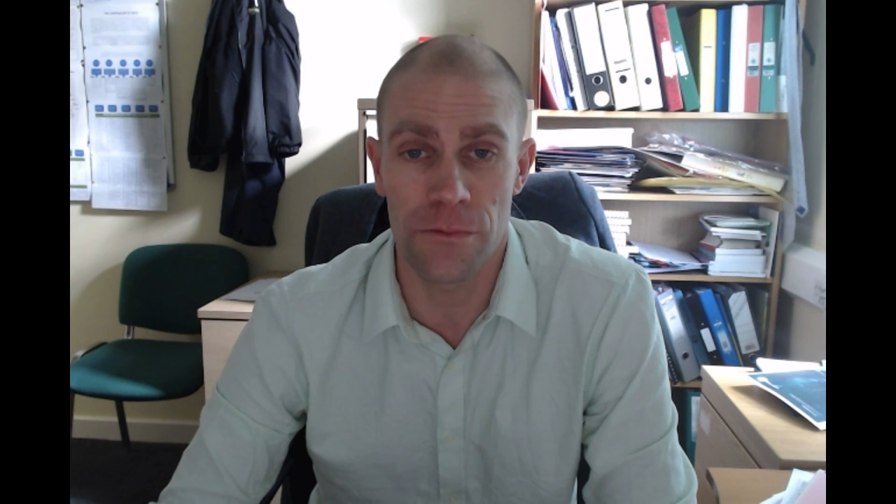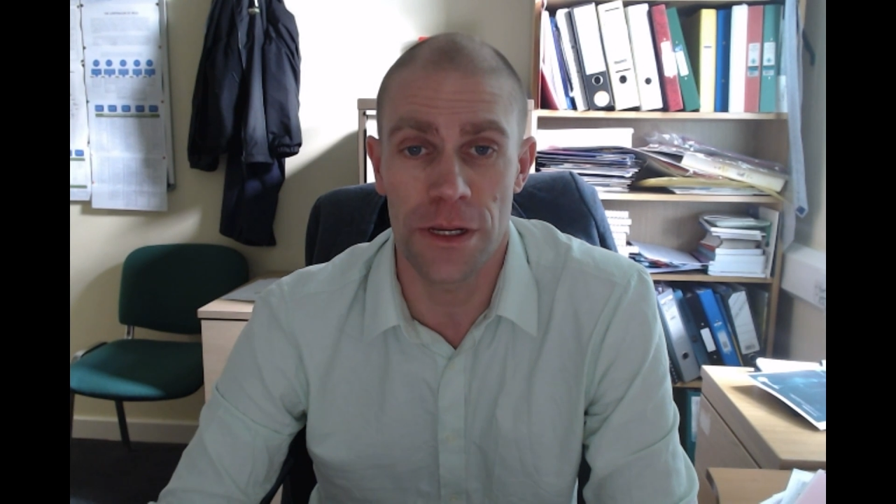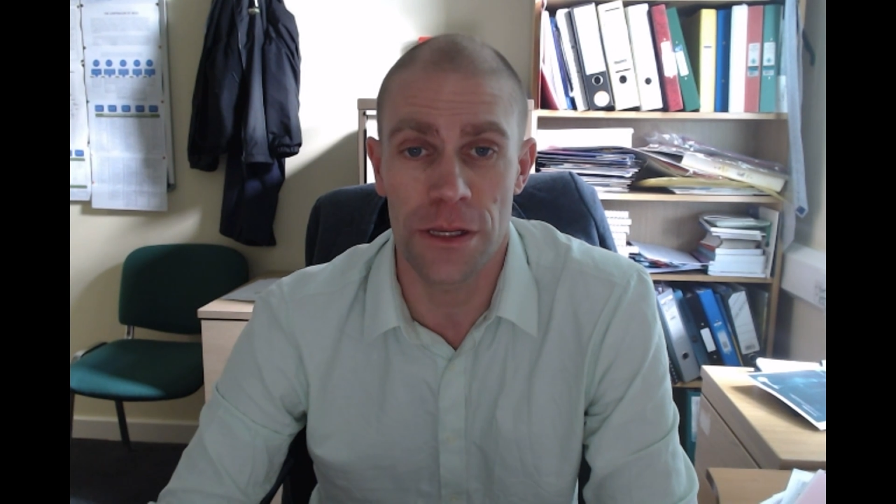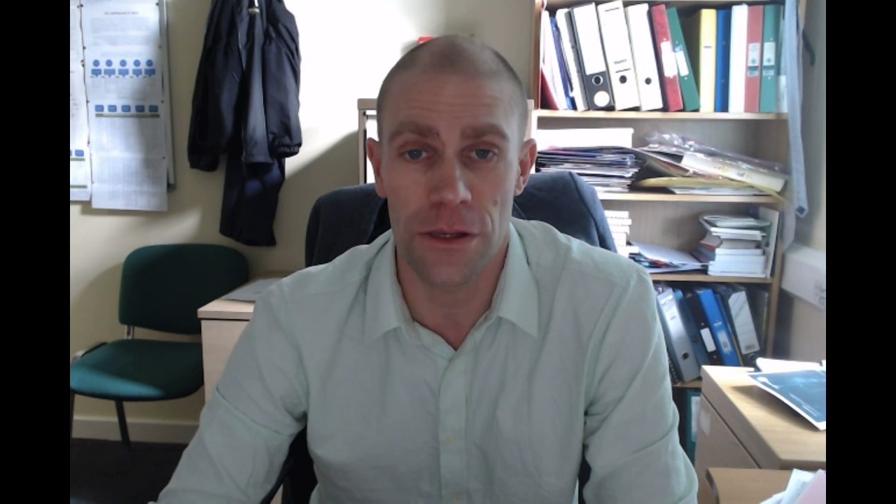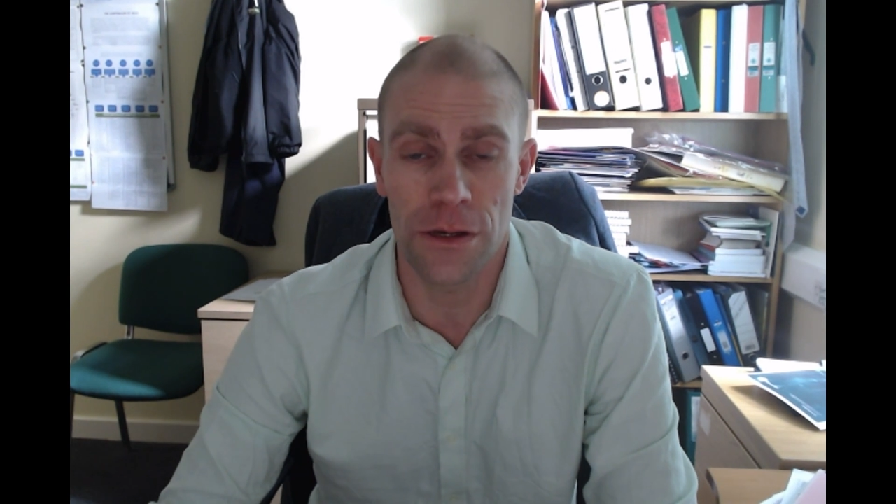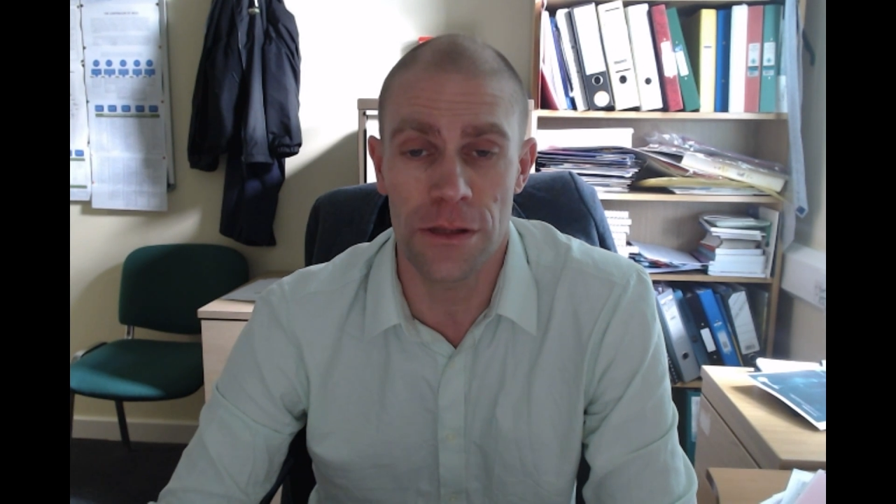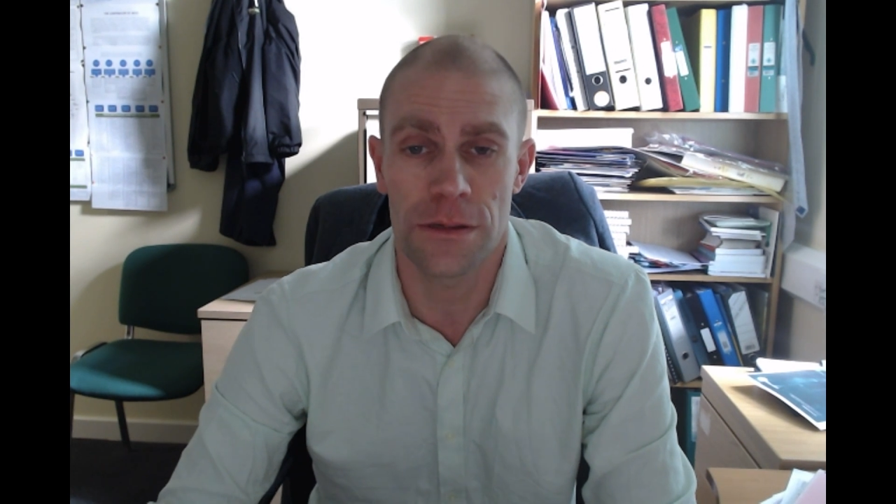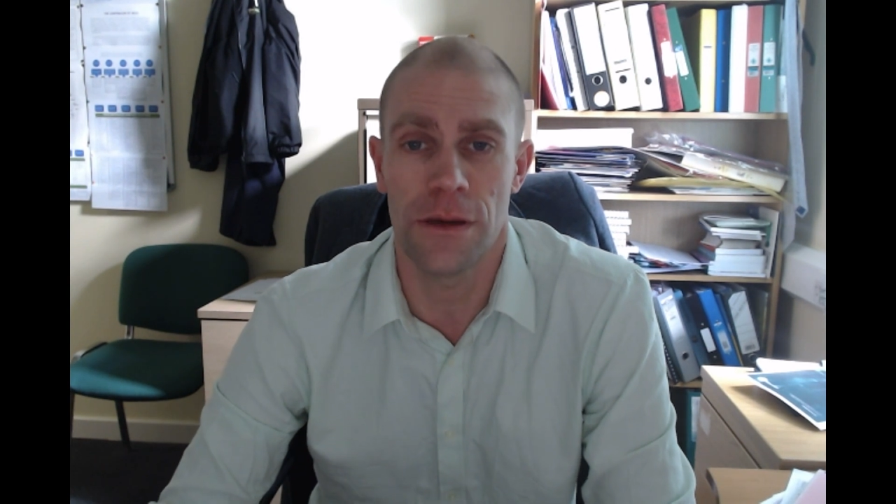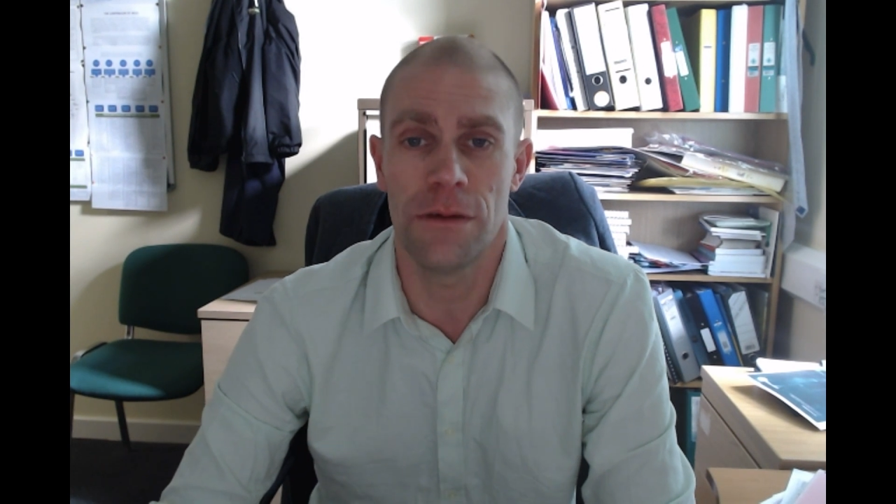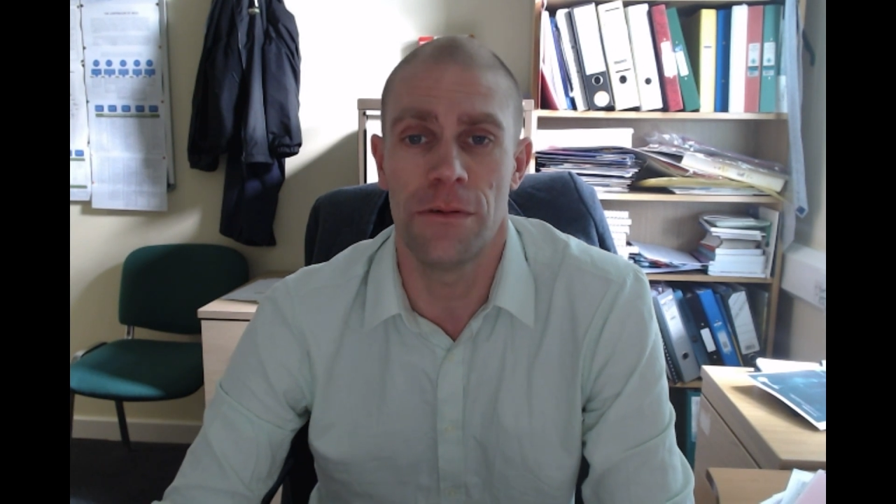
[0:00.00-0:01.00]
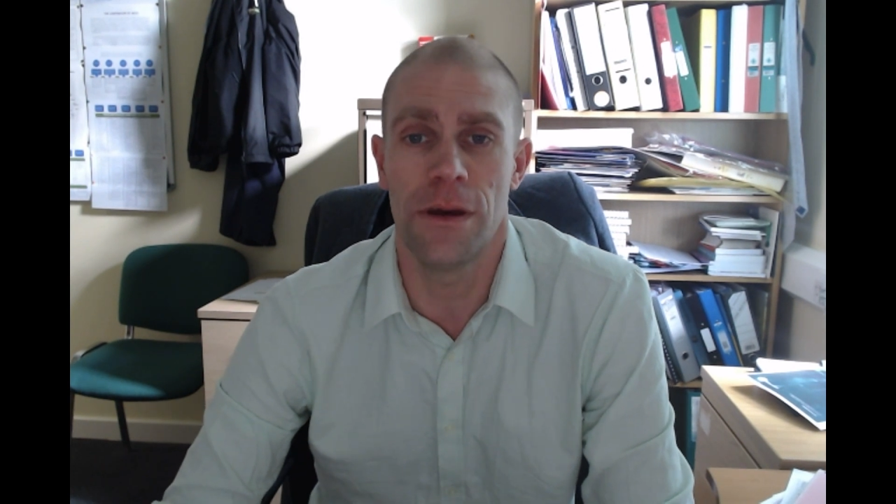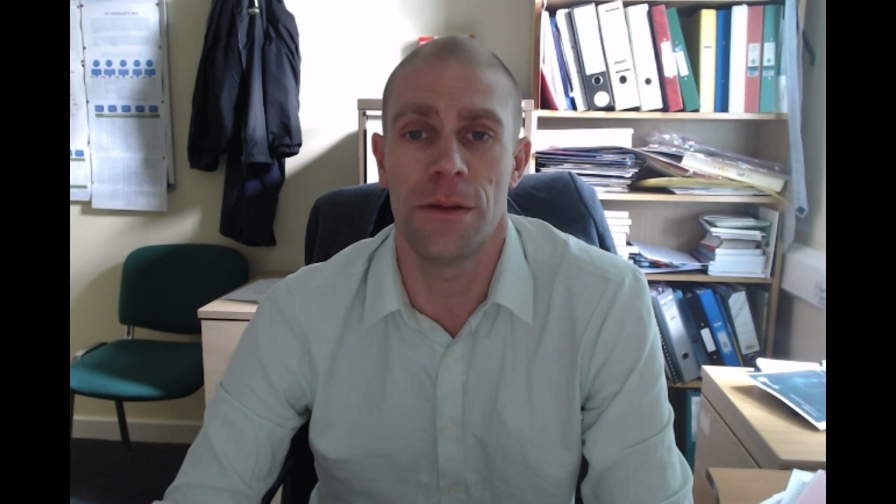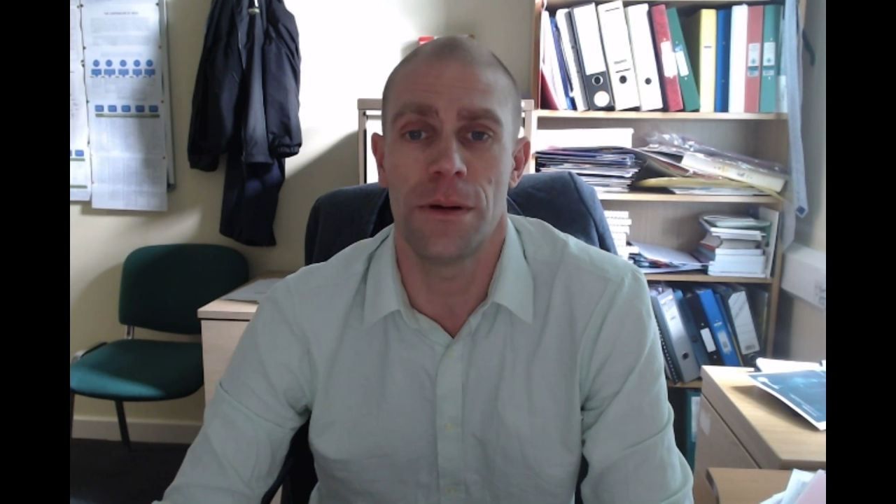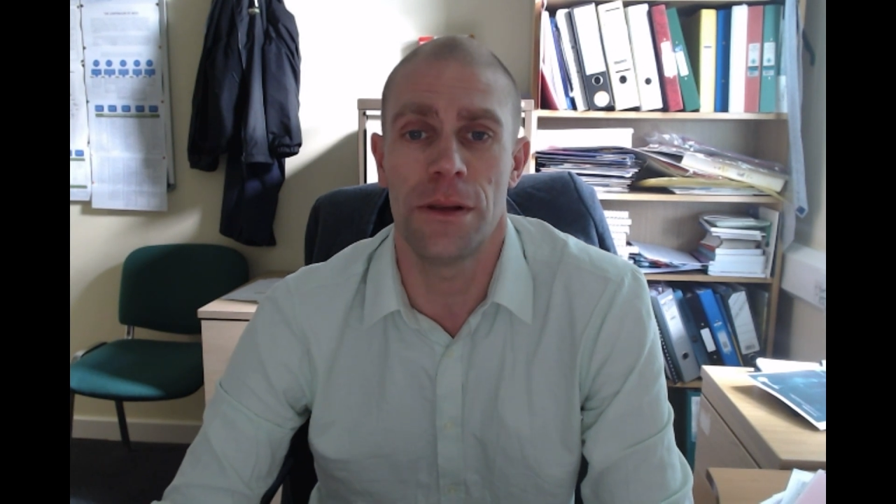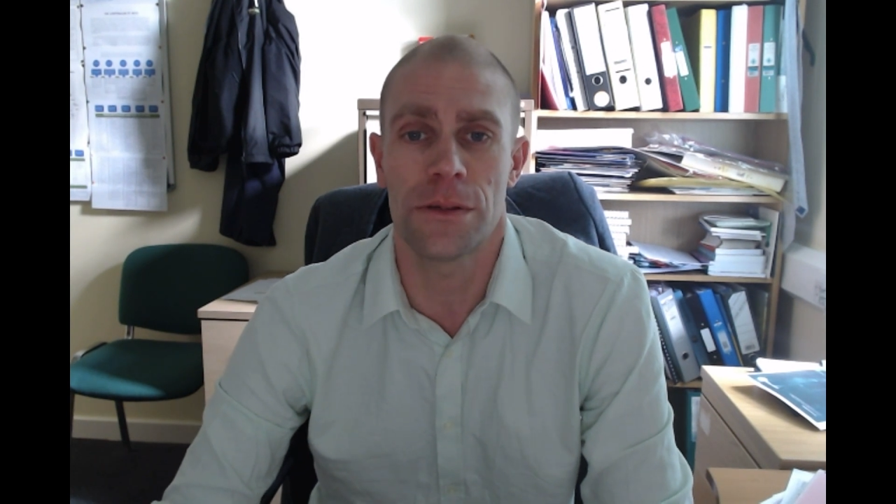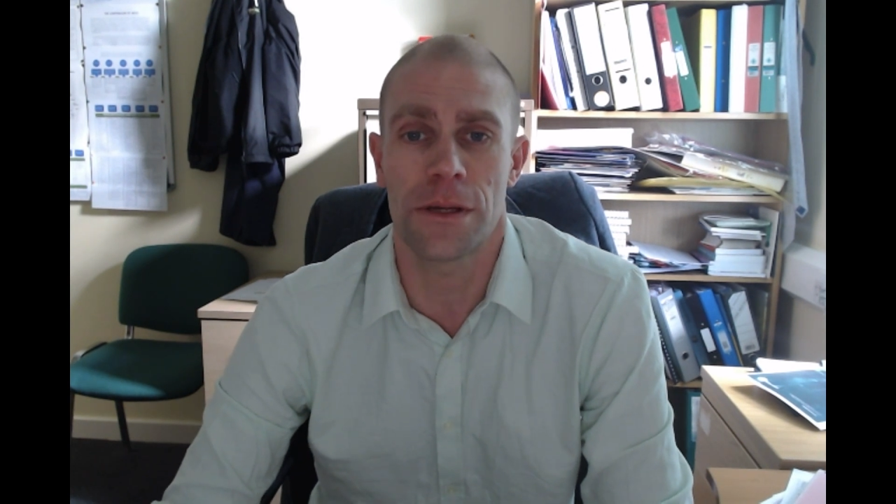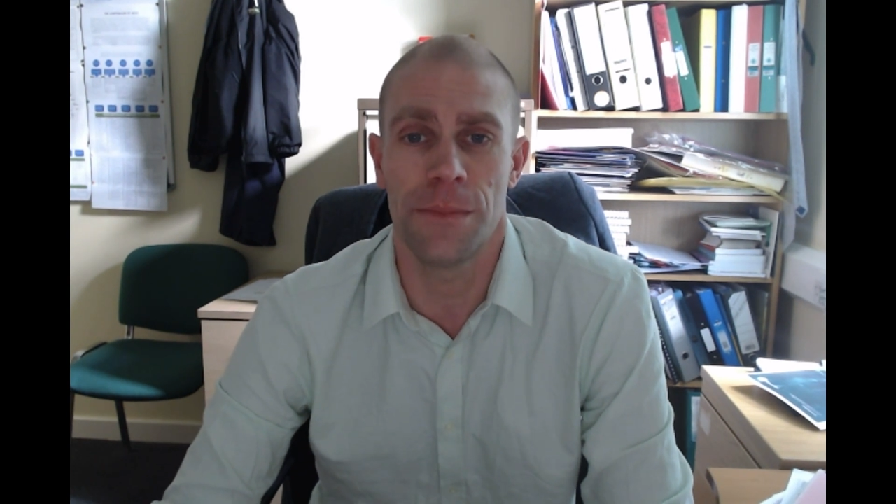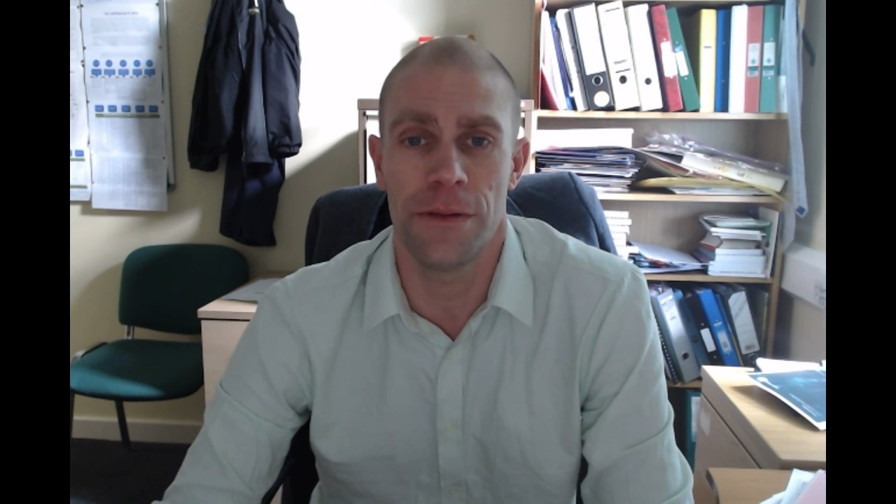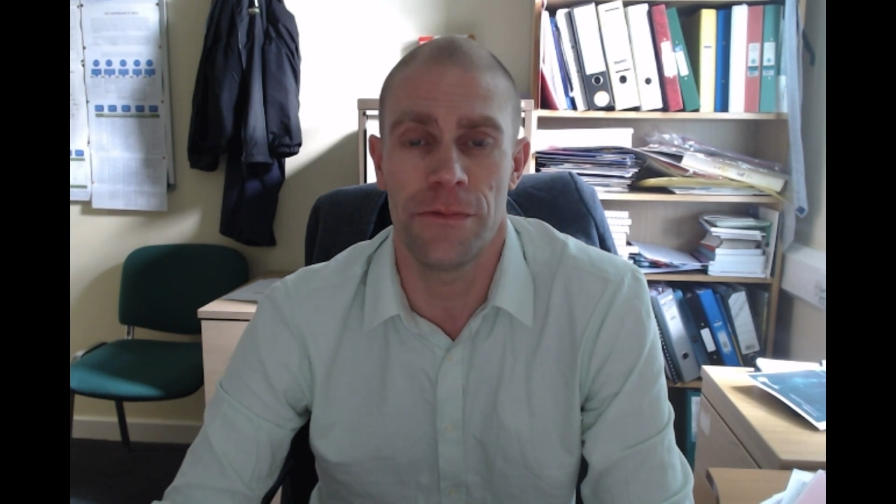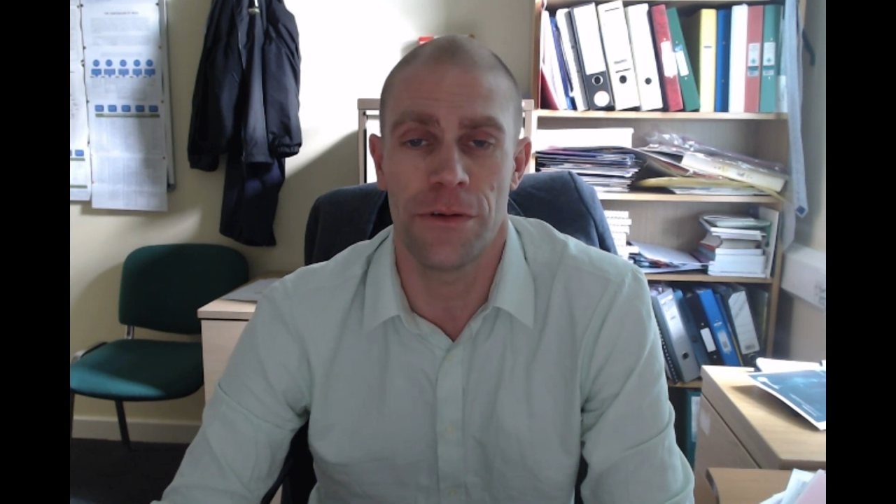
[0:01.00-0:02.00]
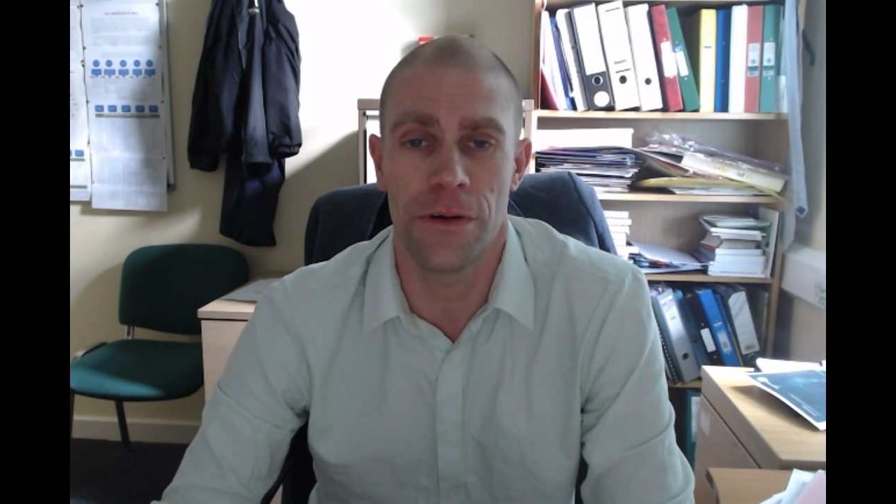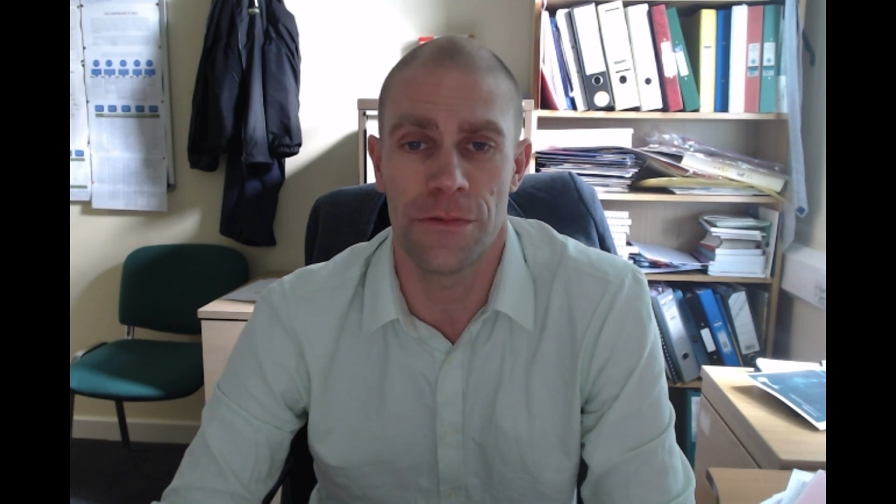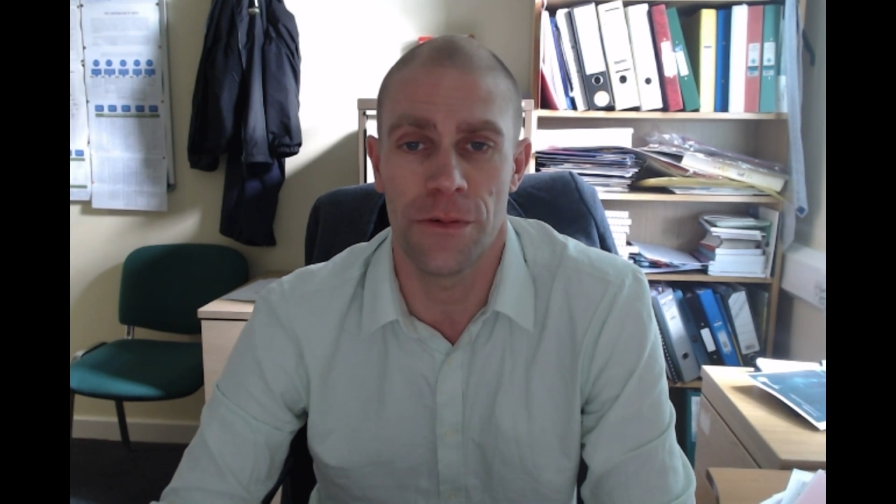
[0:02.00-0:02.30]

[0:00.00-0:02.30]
really good. So anybody who's come in for